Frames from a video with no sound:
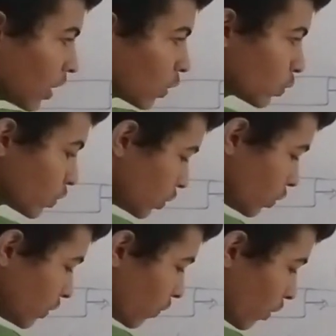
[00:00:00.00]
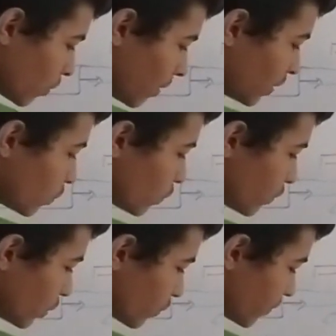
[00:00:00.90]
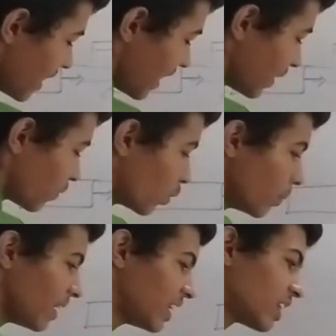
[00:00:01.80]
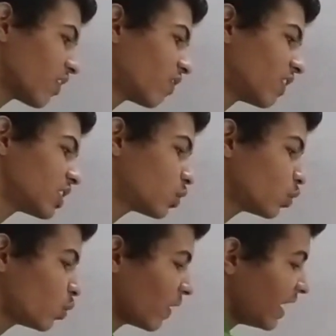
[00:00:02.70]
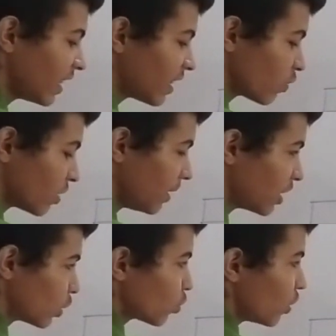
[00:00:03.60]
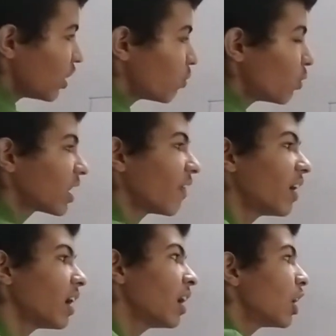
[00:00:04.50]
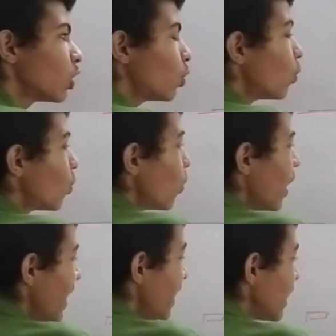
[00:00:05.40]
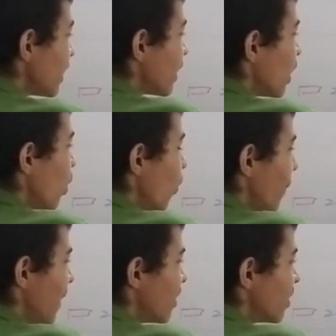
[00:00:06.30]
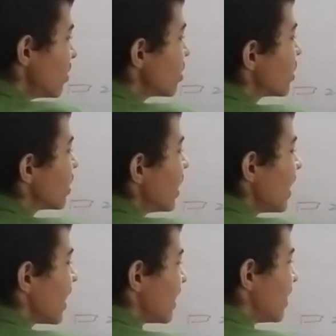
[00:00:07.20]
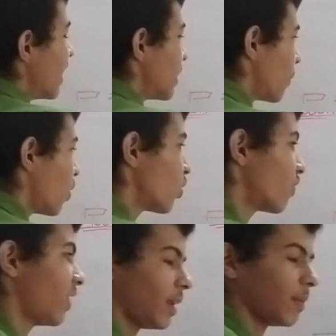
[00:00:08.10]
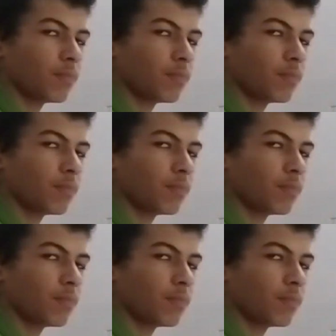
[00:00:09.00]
2 zeros followed by 2 zeros, that would be is equals to 20,000 meters. So it would cover 20 kilometers in that amount of time.